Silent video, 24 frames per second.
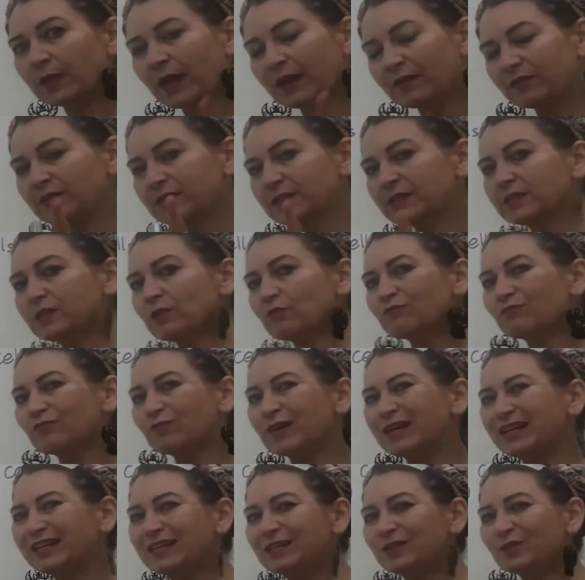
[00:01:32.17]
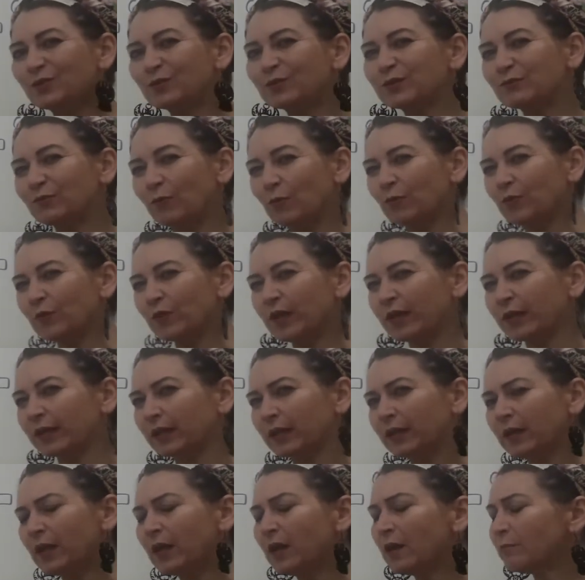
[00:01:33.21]
And this is a really useful thing,
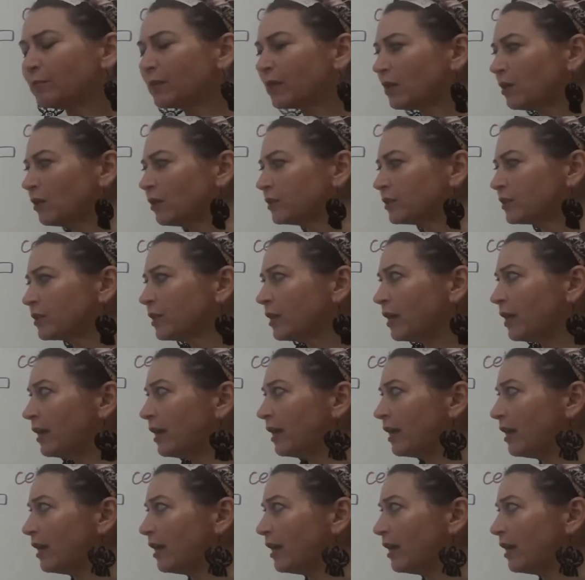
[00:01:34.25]
because